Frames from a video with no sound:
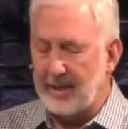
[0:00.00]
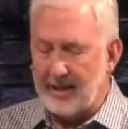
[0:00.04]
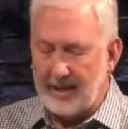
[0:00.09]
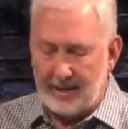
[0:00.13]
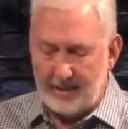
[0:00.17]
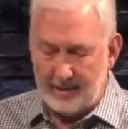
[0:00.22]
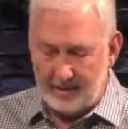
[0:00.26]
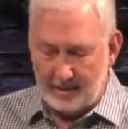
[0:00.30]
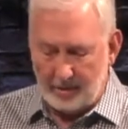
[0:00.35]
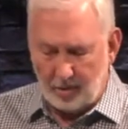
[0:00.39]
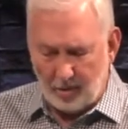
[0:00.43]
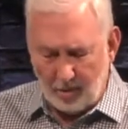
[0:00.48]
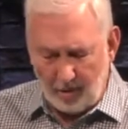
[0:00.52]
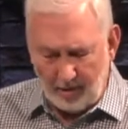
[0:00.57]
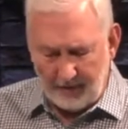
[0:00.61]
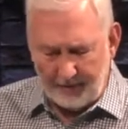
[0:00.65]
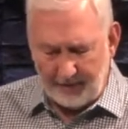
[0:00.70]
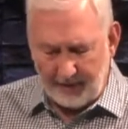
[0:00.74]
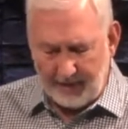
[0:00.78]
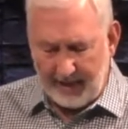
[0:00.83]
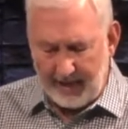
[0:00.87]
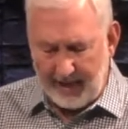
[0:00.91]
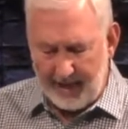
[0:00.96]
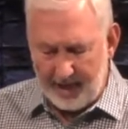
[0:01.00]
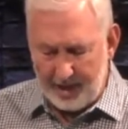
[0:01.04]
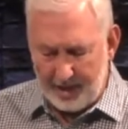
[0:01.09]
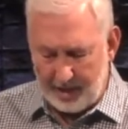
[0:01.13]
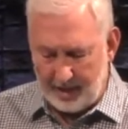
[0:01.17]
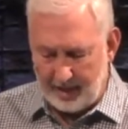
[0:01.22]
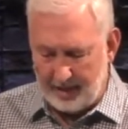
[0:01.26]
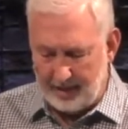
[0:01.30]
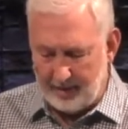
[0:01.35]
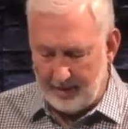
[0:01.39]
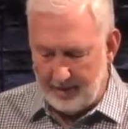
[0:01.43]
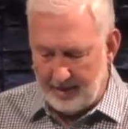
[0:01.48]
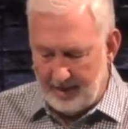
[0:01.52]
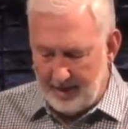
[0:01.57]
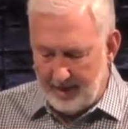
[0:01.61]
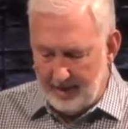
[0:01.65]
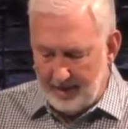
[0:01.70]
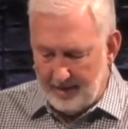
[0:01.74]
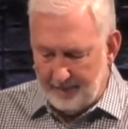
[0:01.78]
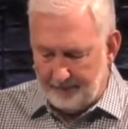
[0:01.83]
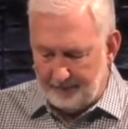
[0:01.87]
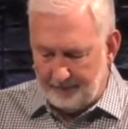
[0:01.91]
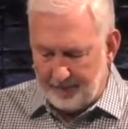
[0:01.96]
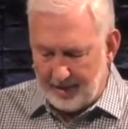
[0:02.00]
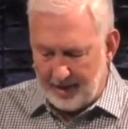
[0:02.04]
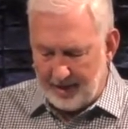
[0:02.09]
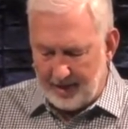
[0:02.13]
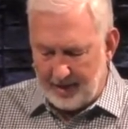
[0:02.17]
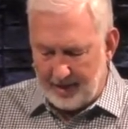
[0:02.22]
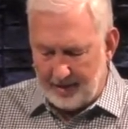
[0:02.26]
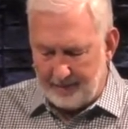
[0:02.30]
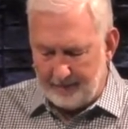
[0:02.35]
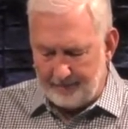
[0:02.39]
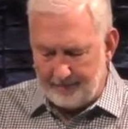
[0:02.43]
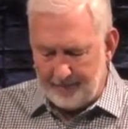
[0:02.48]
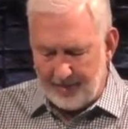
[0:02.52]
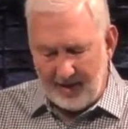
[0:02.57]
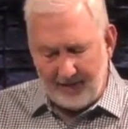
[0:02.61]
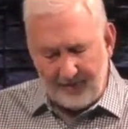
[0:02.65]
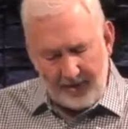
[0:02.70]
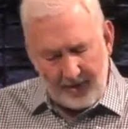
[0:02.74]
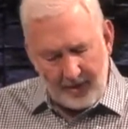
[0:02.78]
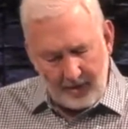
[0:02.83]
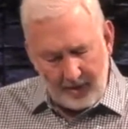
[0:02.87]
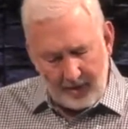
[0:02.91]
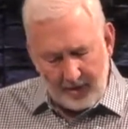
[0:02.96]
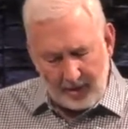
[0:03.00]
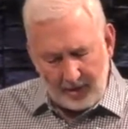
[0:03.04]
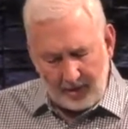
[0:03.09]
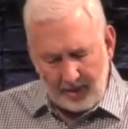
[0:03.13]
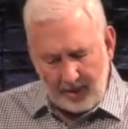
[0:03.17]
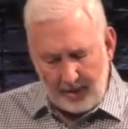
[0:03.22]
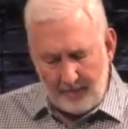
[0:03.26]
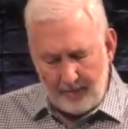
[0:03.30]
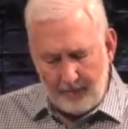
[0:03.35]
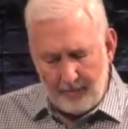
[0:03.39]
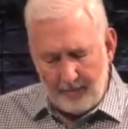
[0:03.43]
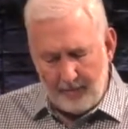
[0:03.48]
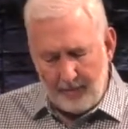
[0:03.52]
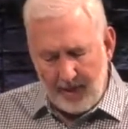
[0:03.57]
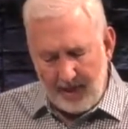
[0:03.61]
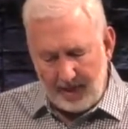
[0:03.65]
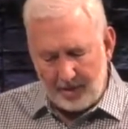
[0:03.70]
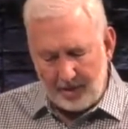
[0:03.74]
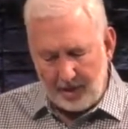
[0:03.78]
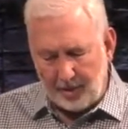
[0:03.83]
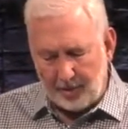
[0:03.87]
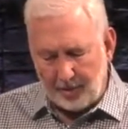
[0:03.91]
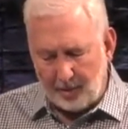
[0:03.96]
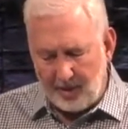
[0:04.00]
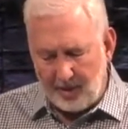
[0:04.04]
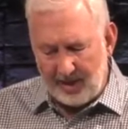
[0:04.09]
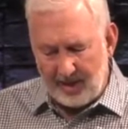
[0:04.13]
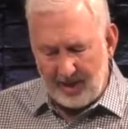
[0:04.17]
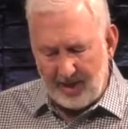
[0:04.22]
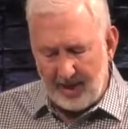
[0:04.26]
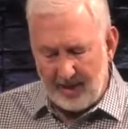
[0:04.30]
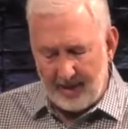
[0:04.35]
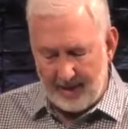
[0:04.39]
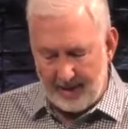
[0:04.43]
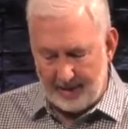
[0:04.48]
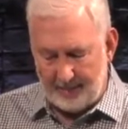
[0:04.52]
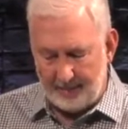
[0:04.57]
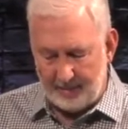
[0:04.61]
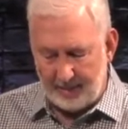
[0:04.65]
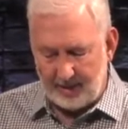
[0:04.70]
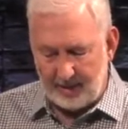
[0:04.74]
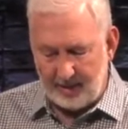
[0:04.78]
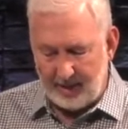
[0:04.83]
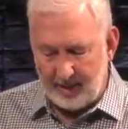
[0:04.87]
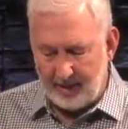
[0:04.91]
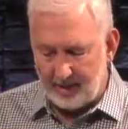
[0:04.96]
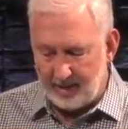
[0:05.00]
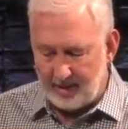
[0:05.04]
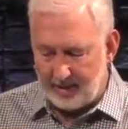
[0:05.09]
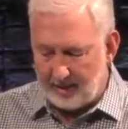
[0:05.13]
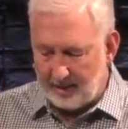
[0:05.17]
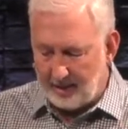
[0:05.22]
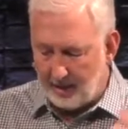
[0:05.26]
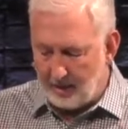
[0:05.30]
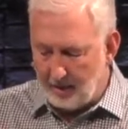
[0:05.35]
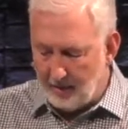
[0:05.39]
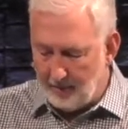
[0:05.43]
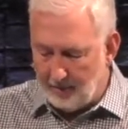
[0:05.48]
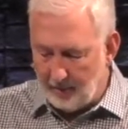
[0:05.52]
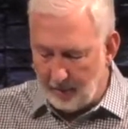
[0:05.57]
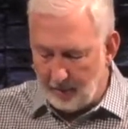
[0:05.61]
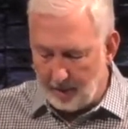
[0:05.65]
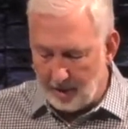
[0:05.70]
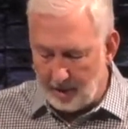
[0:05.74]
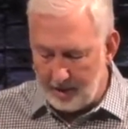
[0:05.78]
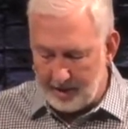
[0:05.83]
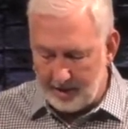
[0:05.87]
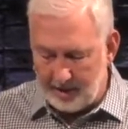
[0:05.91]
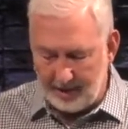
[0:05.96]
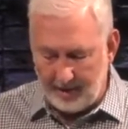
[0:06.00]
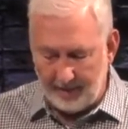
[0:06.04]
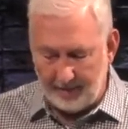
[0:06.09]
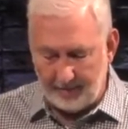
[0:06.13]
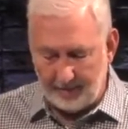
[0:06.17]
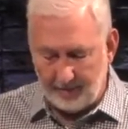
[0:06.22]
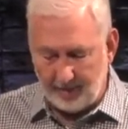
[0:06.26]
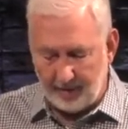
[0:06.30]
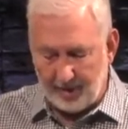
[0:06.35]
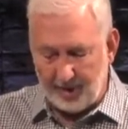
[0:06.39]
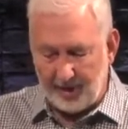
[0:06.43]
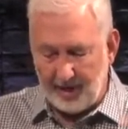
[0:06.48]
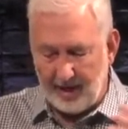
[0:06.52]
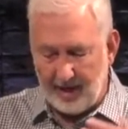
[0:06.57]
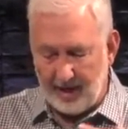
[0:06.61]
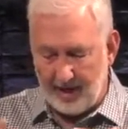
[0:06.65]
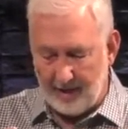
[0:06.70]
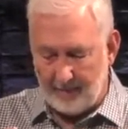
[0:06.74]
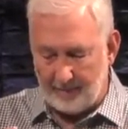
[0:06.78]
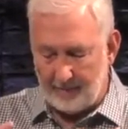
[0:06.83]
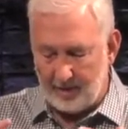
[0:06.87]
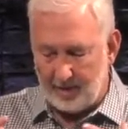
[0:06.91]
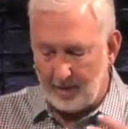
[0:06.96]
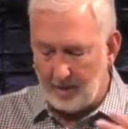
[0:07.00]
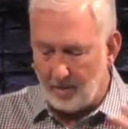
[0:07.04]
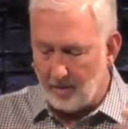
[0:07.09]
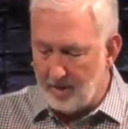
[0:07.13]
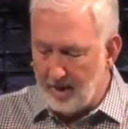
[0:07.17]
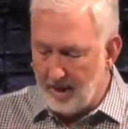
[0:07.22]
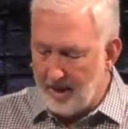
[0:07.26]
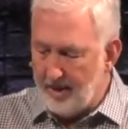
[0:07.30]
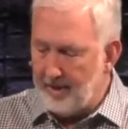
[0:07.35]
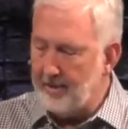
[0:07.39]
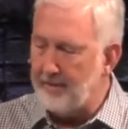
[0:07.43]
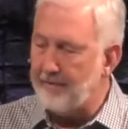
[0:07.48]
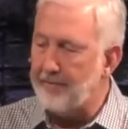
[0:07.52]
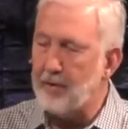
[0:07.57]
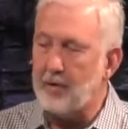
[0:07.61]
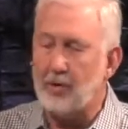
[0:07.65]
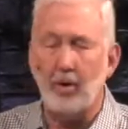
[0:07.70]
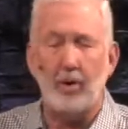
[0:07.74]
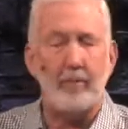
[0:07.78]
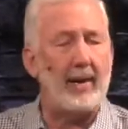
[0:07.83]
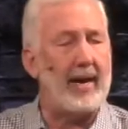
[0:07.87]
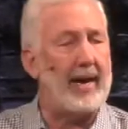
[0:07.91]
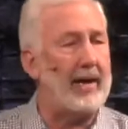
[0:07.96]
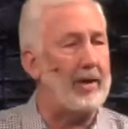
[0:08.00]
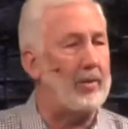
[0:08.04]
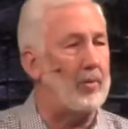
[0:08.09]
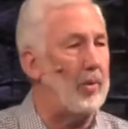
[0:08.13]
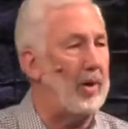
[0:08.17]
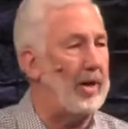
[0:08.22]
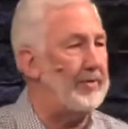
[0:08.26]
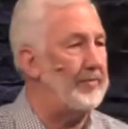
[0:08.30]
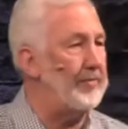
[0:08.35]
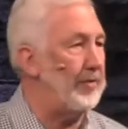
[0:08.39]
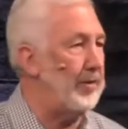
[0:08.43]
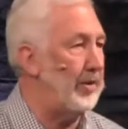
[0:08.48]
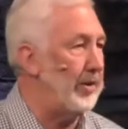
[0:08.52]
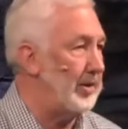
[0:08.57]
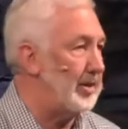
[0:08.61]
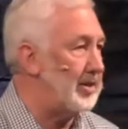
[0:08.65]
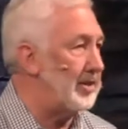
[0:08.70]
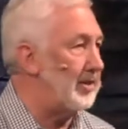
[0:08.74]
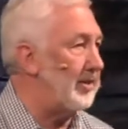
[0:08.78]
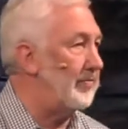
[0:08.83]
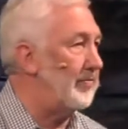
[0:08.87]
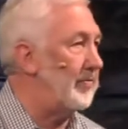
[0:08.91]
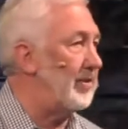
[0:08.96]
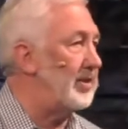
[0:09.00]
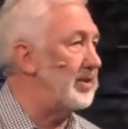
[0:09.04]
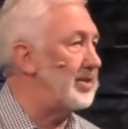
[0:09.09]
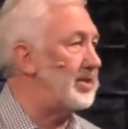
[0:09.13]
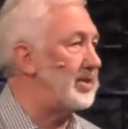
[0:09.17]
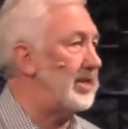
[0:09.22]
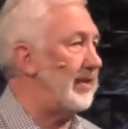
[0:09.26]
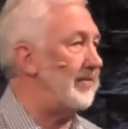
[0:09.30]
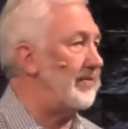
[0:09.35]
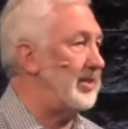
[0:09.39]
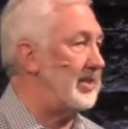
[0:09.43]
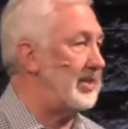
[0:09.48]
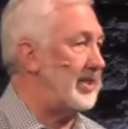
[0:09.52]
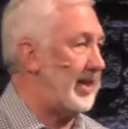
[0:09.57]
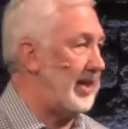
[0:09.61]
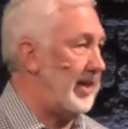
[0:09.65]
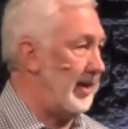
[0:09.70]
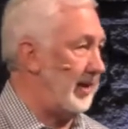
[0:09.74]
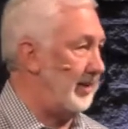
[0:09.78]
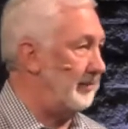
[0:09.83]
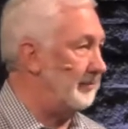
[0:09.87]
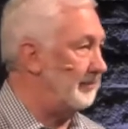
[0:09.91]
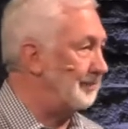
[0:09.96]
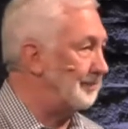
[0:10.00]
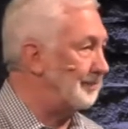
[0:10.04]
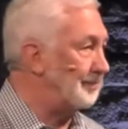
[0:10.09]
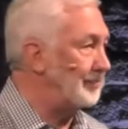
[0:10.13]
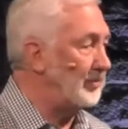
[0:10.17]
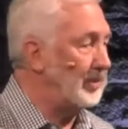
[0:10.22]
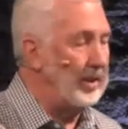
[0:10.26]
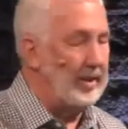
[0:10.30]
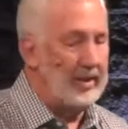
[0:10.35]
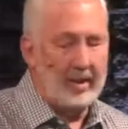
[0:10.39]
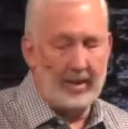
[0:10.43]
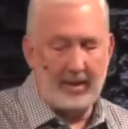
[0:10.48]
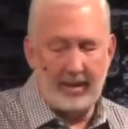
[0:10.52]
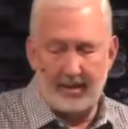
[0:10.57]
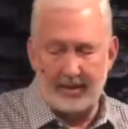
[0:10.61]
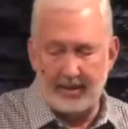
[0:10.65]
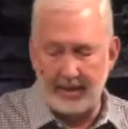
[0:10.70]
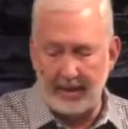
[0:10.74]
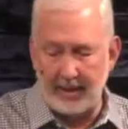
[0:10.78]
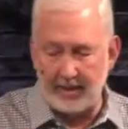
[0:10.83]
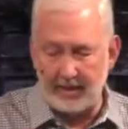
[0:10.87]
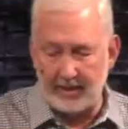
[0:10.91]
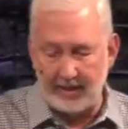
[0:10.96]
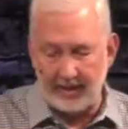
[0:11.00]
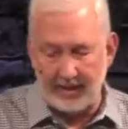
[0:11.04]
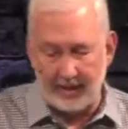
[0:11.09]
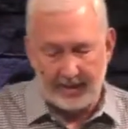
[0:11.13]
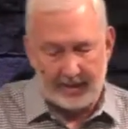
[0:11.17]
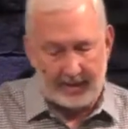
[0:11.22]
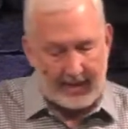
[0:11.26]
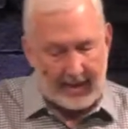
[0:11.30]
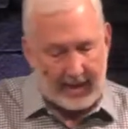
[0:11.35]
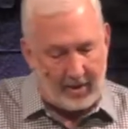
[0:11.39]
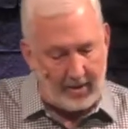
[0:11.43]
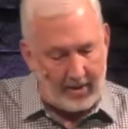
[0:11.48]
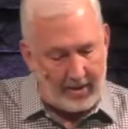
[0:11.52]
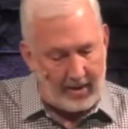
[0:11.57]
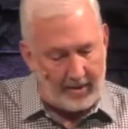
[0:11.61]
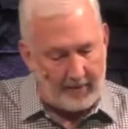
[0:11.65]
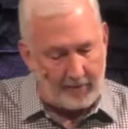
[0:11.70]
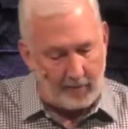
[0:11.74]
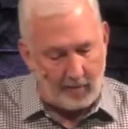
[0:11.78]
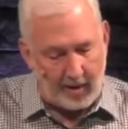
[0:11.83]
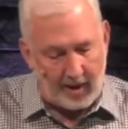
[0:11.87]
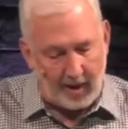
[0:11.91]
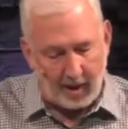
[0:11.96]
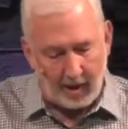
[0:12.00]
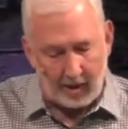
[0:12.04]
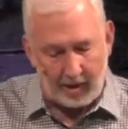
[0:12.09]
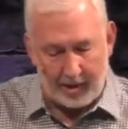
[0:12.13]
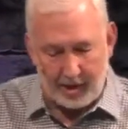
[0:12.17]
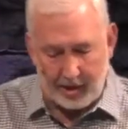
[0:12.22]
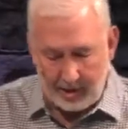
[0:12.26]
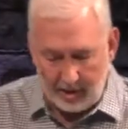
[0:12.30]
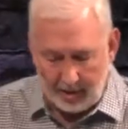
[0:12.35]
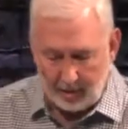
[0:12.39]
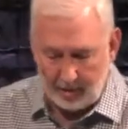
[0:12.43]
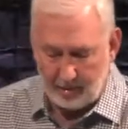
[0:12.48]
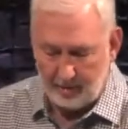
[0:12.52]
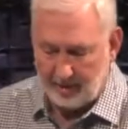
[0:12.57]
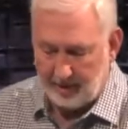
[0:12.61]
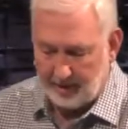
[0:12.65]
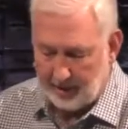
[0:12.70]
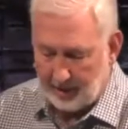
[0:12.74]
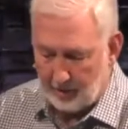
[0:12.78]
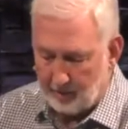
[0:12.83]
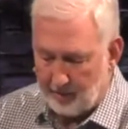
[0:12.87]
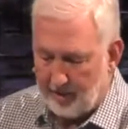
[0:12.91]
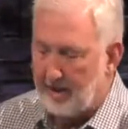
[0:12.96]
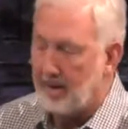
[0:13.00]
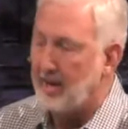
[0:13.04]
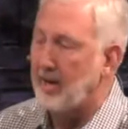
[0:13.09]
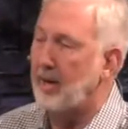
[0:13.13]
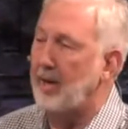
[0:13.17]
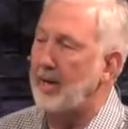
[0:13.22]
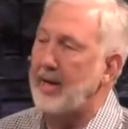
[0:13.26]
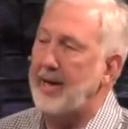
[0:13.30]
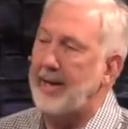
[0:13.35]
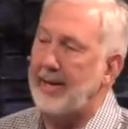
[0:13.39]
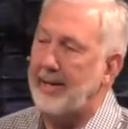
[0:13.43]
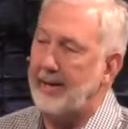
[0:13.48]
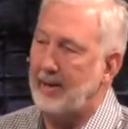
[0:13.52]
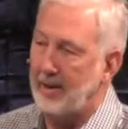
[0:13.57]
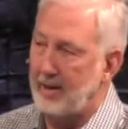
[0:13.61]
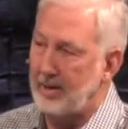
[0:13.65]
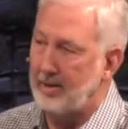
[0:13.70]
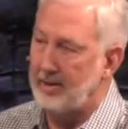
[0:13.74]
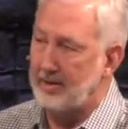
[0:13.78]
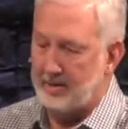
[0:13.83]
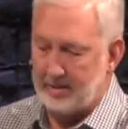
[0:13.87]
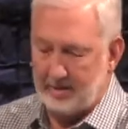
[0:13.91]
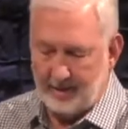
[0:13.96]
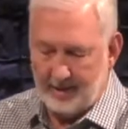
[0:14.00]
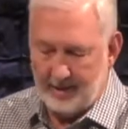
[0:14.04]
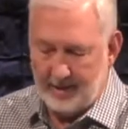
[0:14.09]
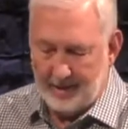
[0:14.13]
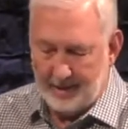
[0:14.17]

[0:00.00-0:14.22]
And glorification, um, even though it's only mentioned times, it's the overarching theme. So if you go back one verse to verse 17, it says this Now, if we are children, then we are heirs,